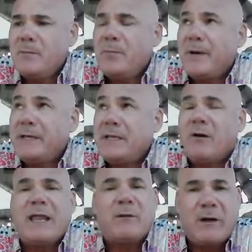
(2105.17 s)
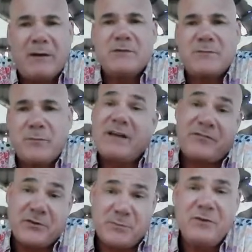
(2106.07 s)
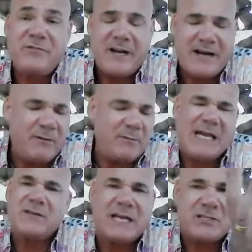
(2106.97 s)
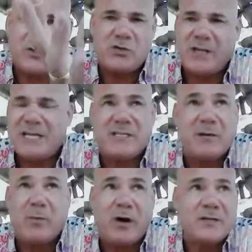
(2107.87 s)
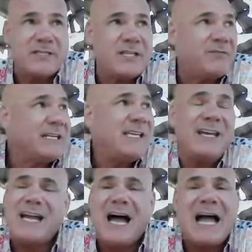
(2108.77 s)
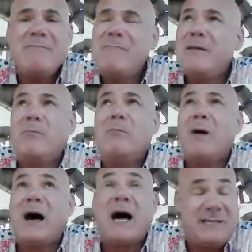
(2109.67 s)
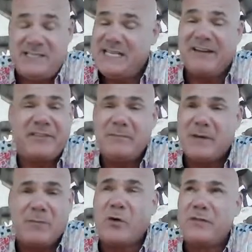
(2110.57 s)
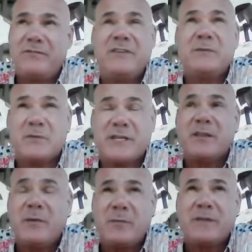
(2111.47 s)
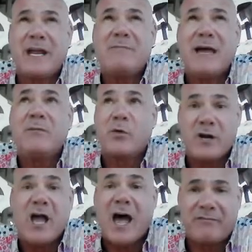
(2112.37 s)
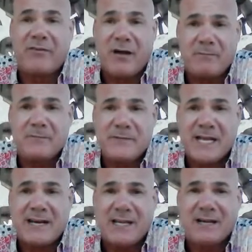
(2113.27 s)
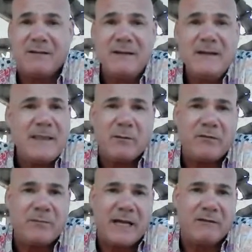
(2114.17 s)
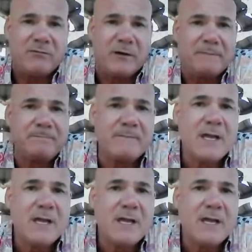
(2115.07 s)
But, you know, like when I first moved there and I would be out like socializing in bars and stuff, I tell you, I definitely met more than 50% of the people that I met were not from San Diego. They weren't from California.